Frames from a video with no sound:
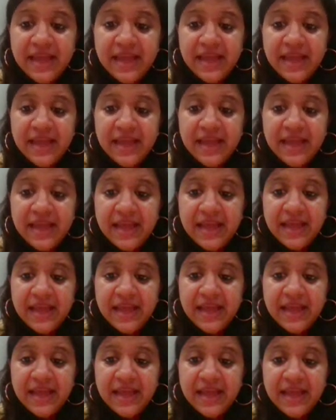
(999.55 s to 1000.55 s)
that's because
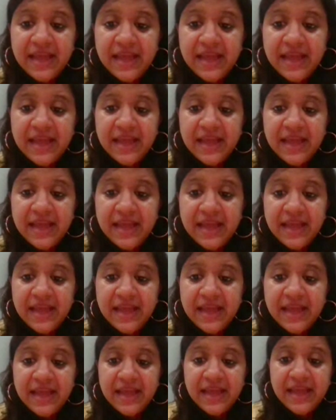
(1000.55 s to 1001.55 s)
the customer buys
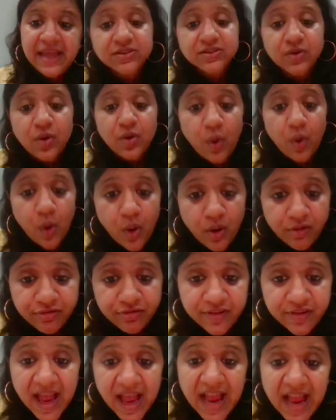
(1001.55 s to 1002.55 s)
a risk of
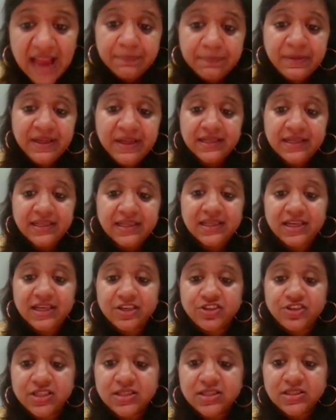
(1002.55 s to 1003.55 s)
IP
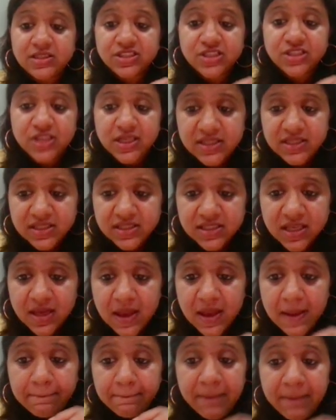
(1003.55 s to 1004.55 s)
litigation just
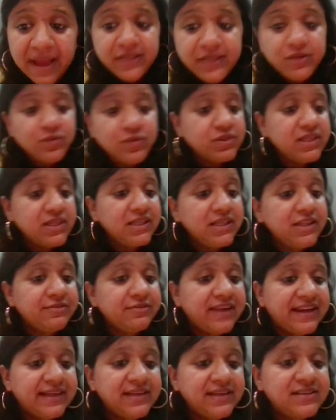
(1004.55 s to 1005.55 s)
by using the
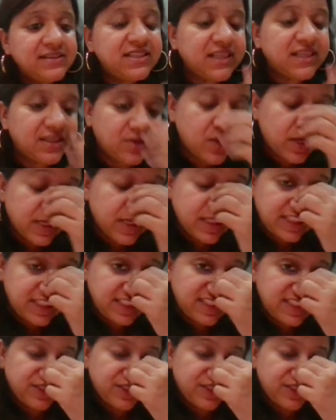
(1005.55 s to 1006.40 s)
vendor's technology.